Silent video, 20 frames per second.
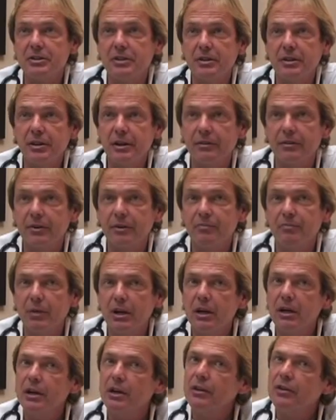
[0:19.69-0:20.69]
to the liver.
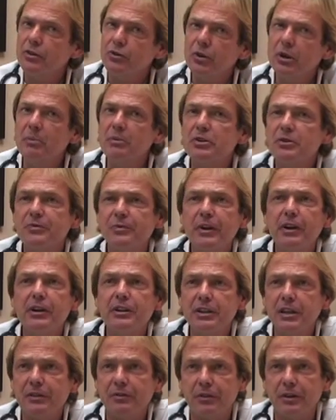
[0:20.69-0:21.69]
The treatment's very
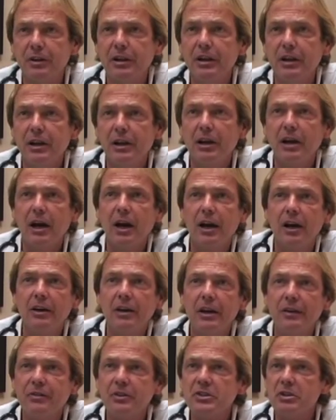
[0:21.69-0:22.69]
different. Uh,
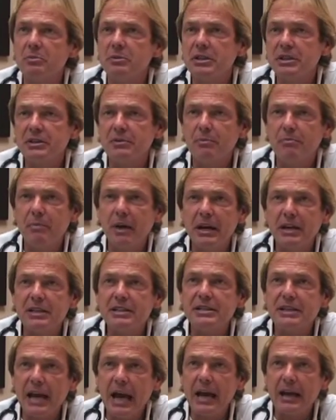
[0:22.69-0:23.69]
if it's a
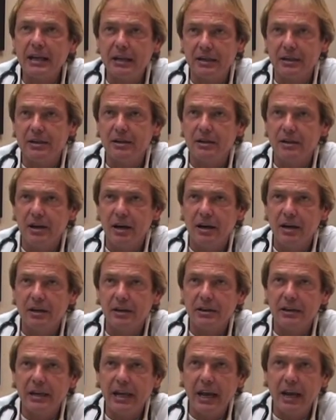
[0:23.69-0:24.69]
metastatic uh,
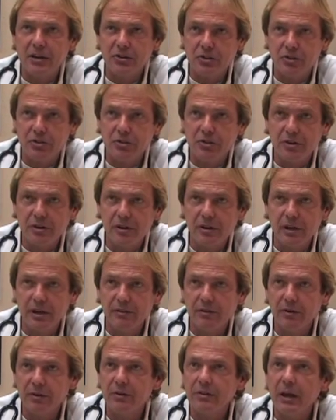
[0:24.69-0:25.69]
cancer to the
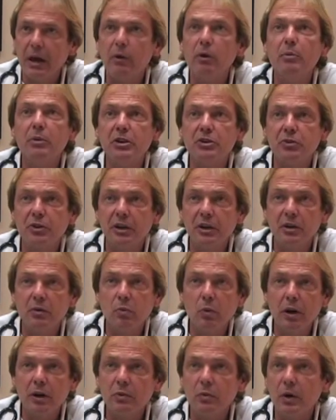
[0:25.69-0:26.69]
liver, that will be treated
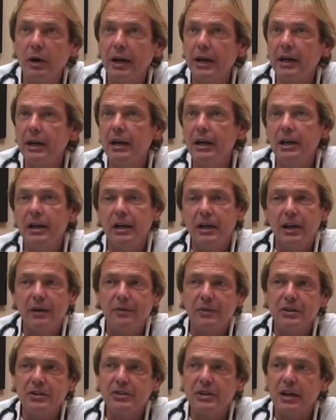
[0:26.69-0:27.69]
one way. If
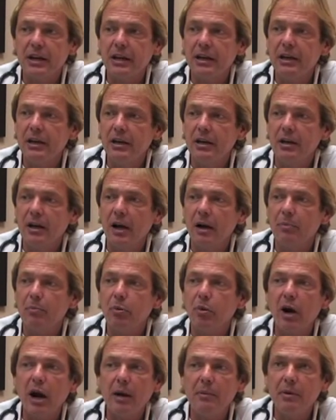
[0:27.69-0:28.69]
it's a, a
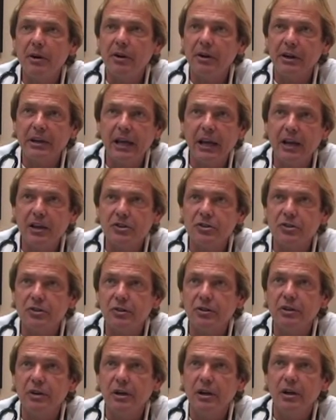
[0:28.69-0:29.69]
primary
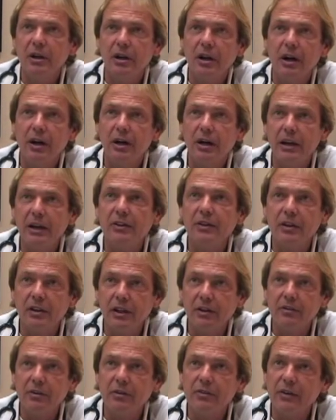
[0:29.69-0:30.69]
cancer, uh, in the
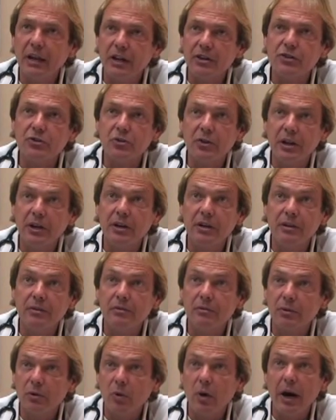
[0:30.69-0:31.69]
liver that's treated
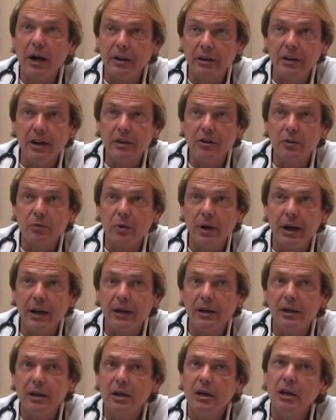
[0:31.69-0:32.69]
quite another way.
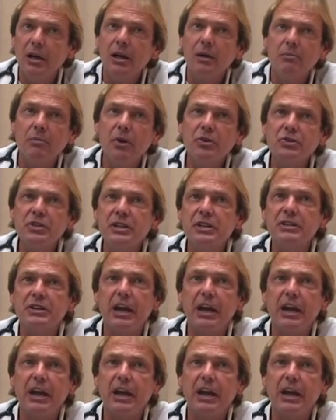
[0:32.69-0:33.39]
Most of these